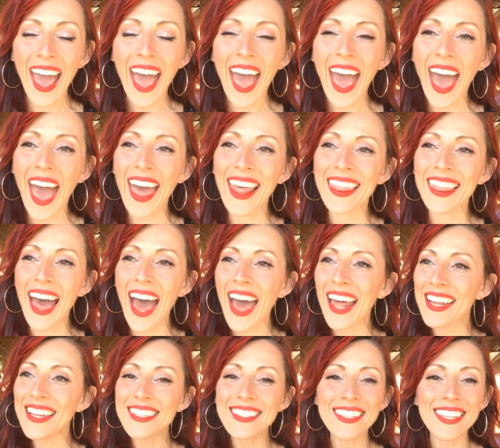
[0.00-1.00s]
And that
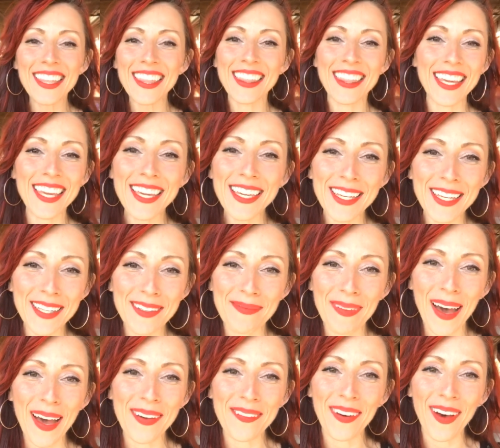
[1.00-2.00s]
is the theme
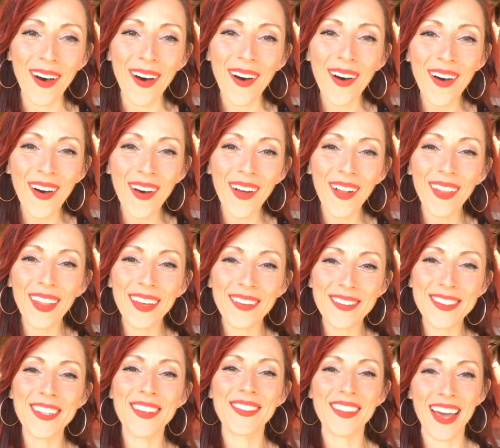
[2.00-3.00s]
of all of
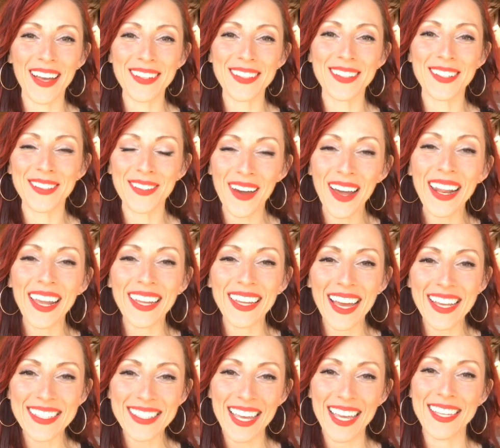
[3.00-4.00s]
2020.
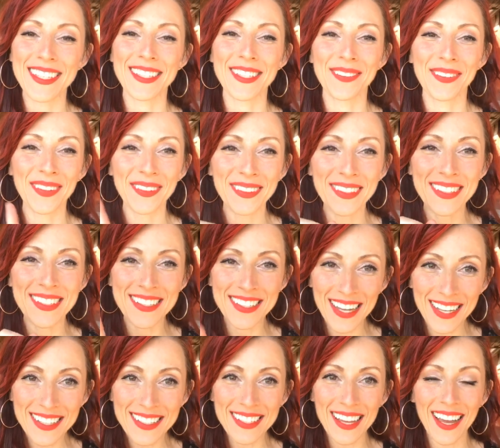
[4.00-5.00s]
Yes, Casey, we were
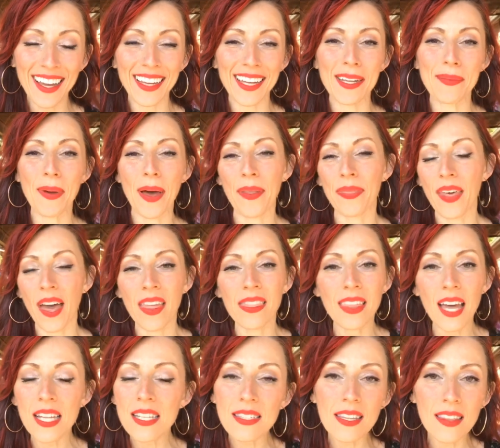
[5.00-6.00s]
just talking about that.
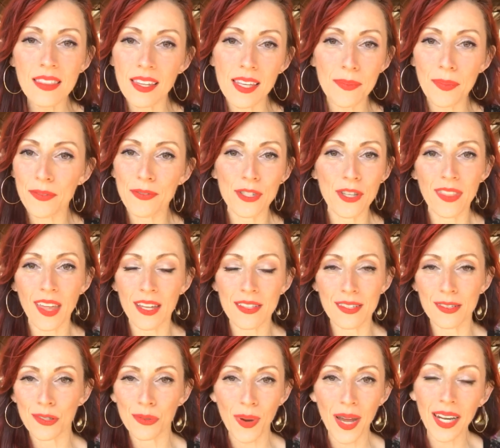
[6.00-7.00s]
That's the theme of
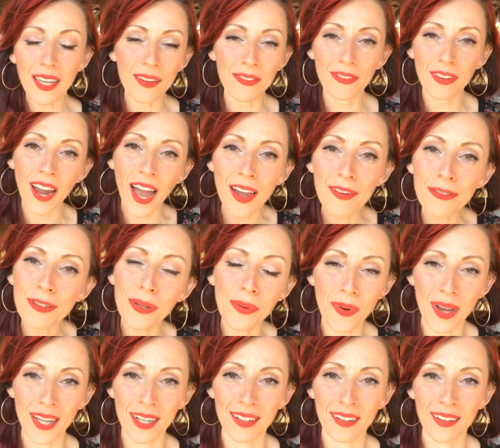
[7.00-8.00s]
2020 for
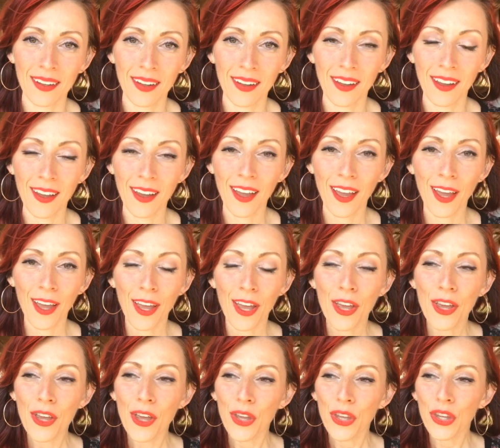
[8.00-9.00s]
everyone.
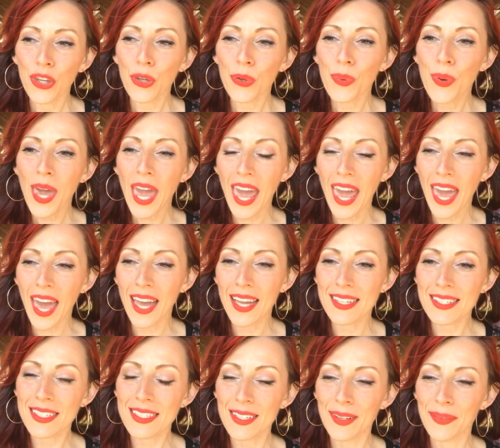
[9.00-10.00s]
You can't